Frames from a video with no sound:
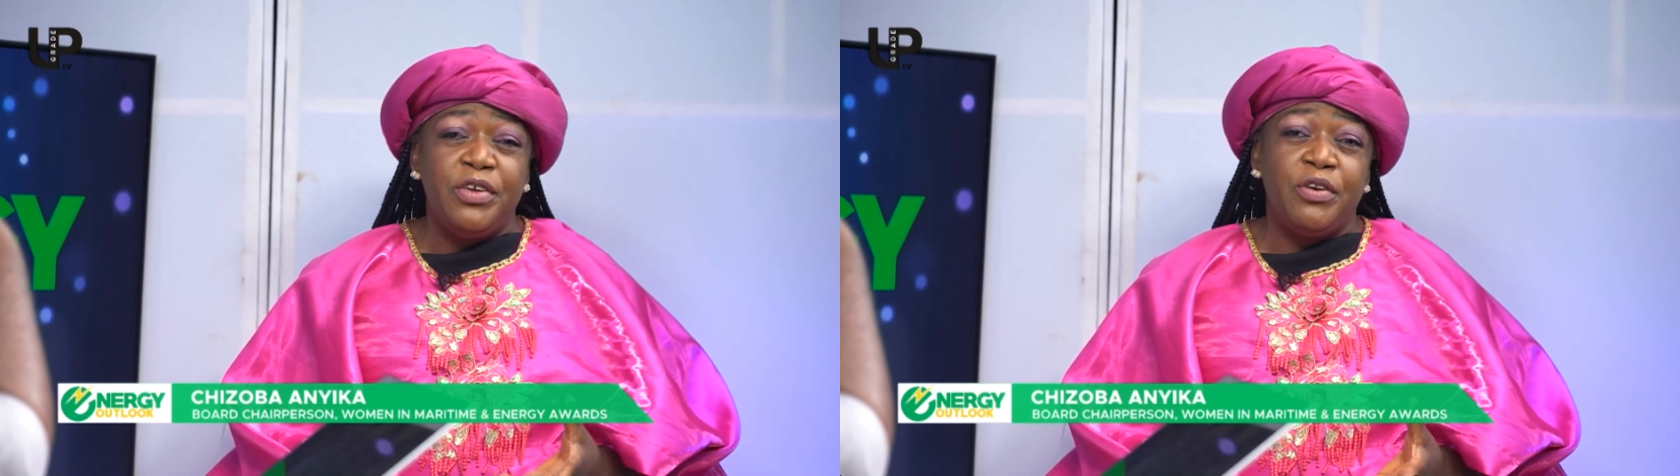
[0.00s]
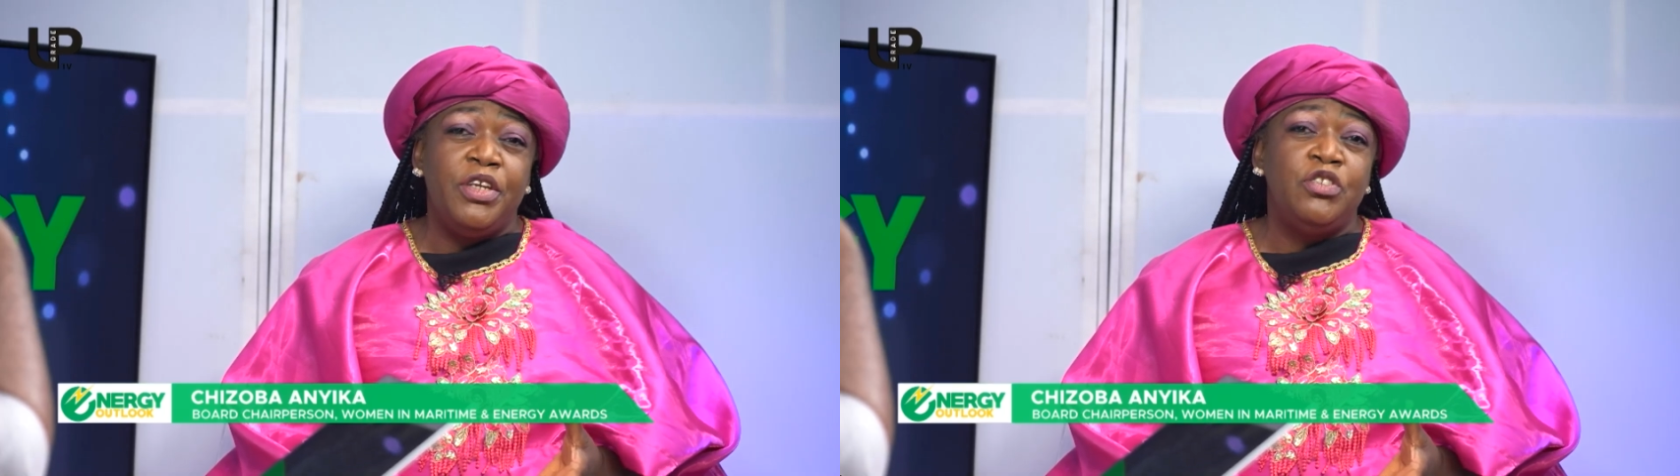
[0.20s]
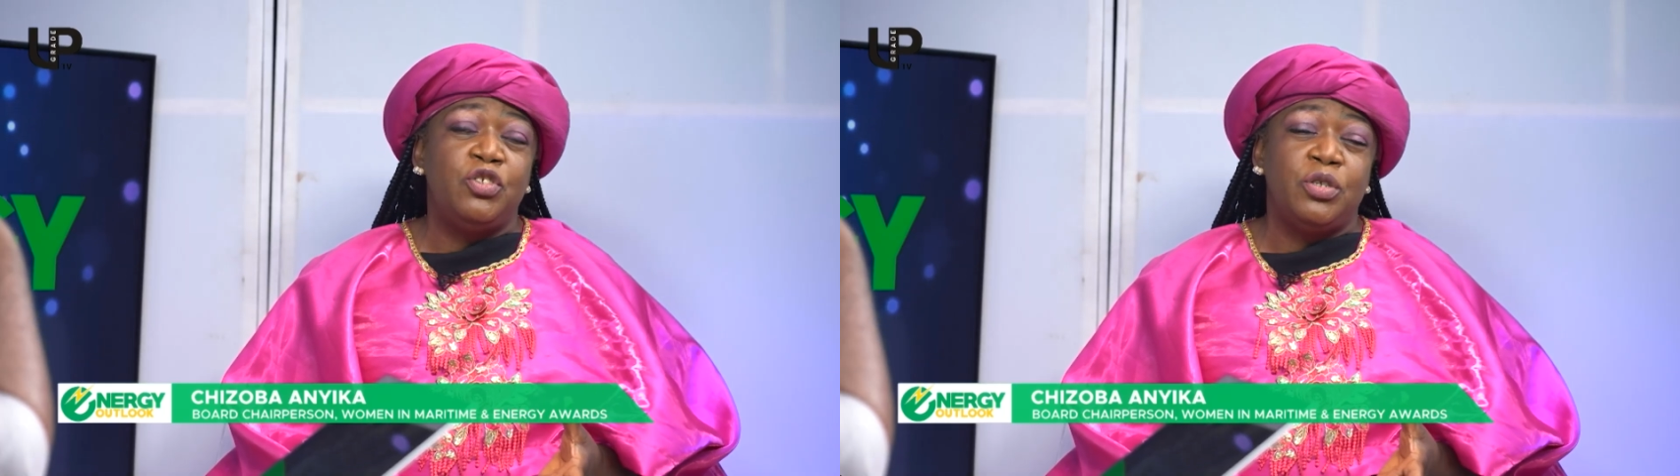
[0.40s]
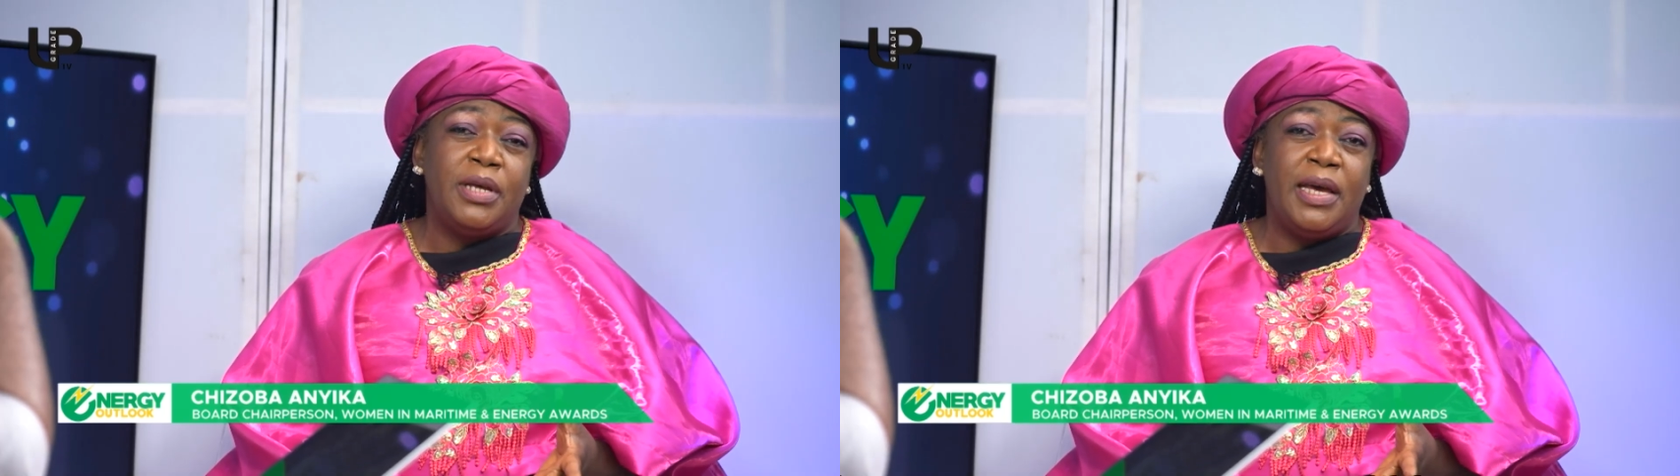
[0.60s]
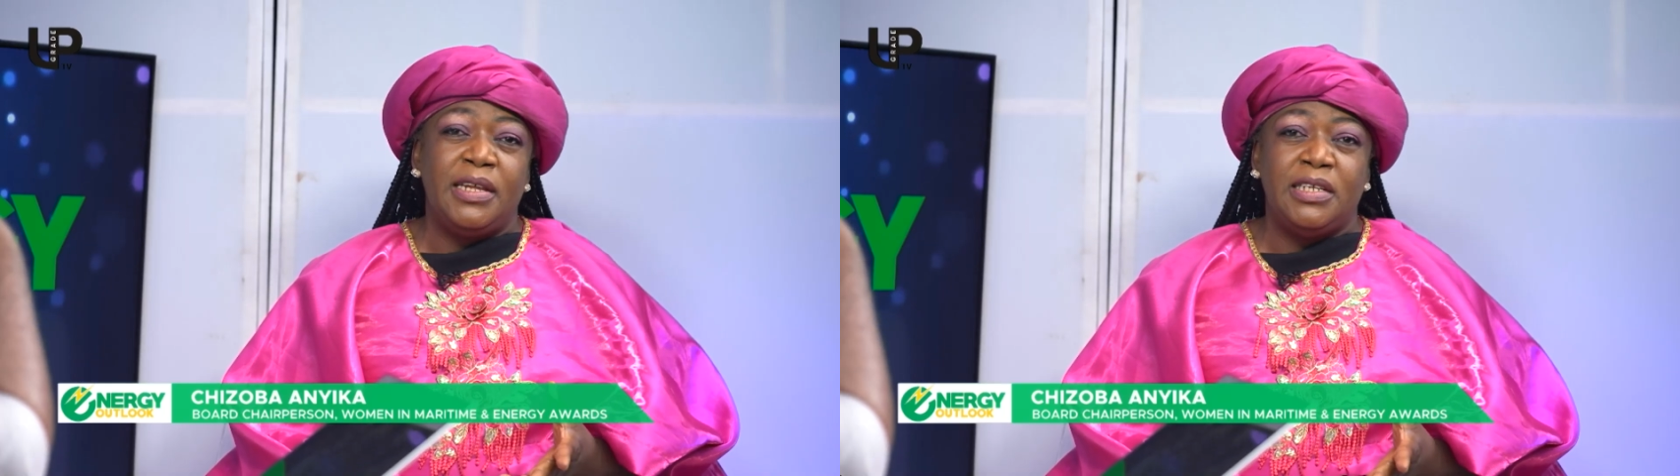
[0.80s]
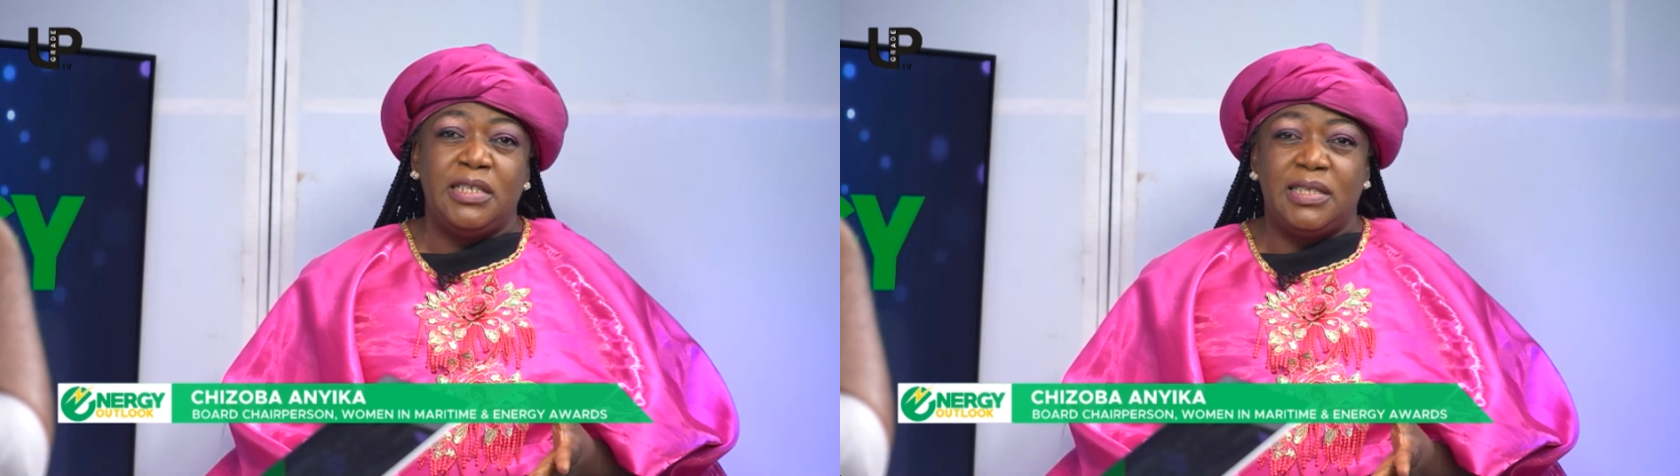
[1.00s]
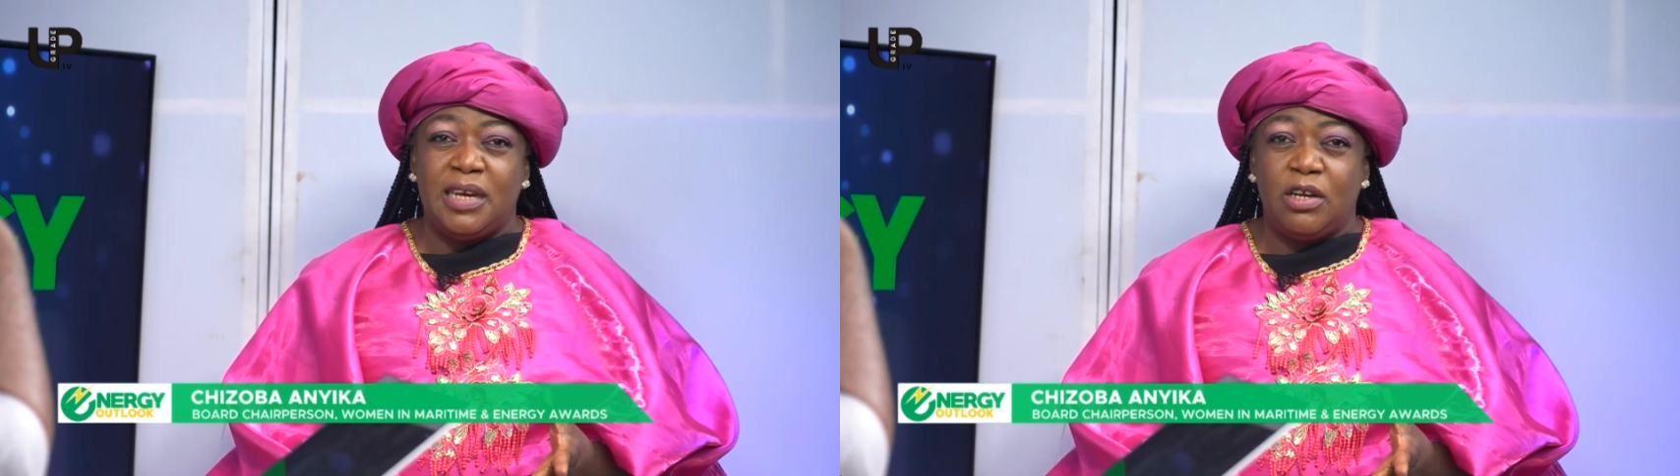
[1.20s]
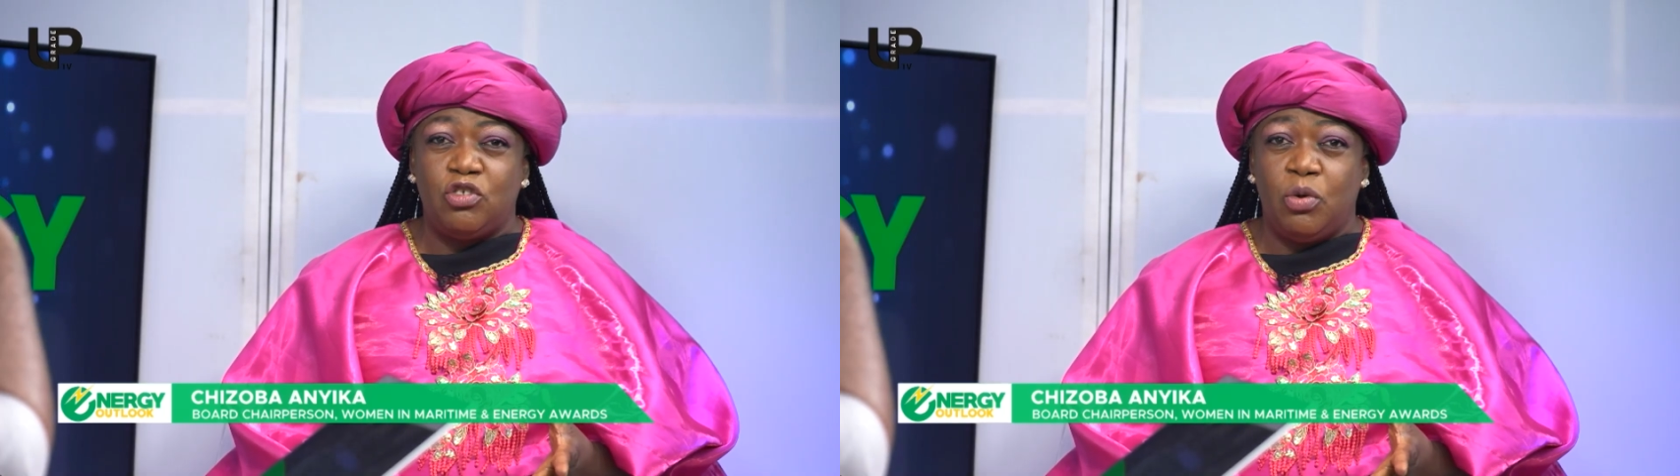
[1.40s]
you into the energy sector.